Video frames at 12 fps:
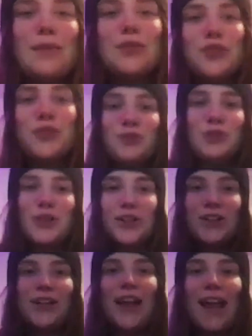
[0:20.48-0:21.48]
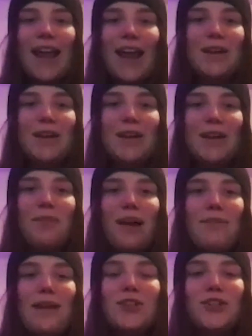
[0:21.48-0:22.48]
a junior, and
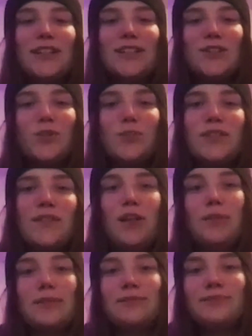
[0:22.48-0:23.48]
my major is human development.